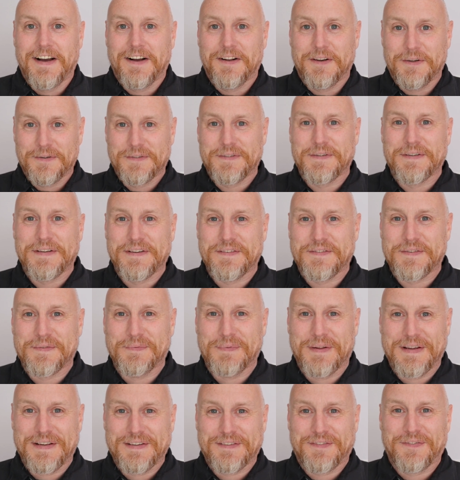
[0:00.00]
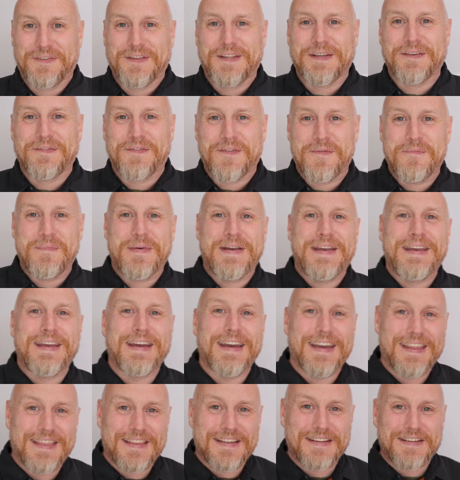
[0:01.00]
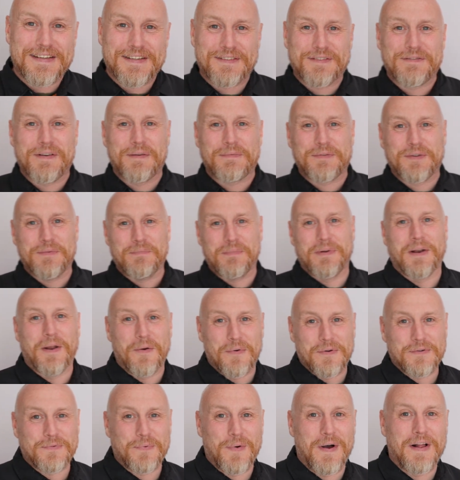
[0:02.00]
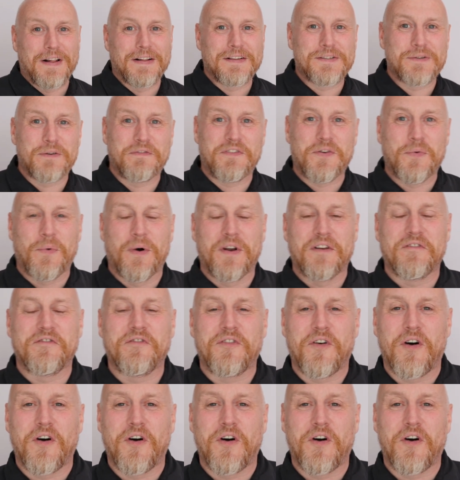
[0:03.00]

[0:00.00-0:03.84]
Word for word: I'll also leave some links for me in the description below as well. So if you want to